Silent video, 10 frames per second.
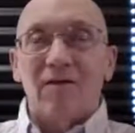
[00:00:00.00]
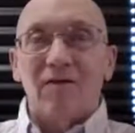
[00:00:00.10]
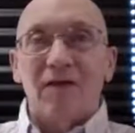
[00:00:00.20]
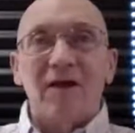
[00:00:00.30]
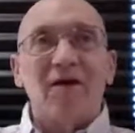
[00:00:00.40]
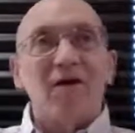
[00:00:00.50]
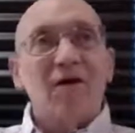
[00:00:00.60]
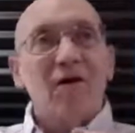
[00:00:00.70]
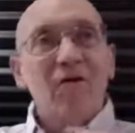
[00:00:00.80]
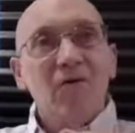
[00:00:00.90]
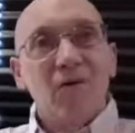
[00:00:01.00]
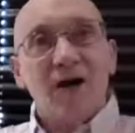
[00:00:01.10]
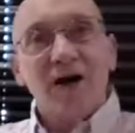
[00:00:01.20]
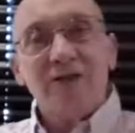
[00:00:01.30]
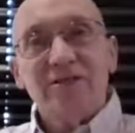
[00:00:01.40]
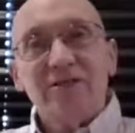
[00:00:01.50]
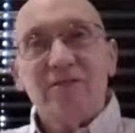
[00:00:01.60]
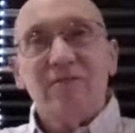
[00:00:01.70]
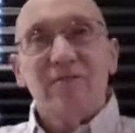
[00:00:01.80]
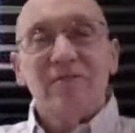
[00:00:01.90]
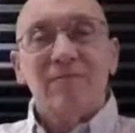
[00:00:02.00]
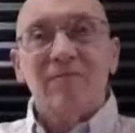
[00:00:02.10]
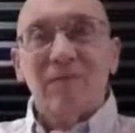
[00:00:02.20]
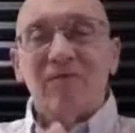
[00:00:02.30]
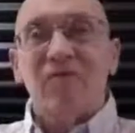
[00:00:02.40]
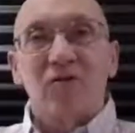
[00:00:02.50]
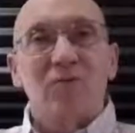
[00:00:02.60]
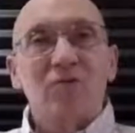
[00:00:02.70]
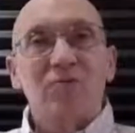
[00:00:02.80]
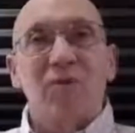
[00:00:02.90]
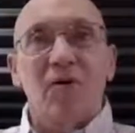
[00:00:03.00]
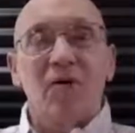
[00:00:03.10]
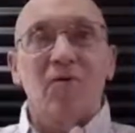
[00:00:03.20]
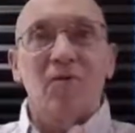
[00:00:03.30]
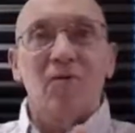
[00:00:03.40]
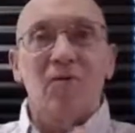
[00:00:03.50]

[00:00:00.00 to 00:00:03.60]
that are otherwise, for the most part,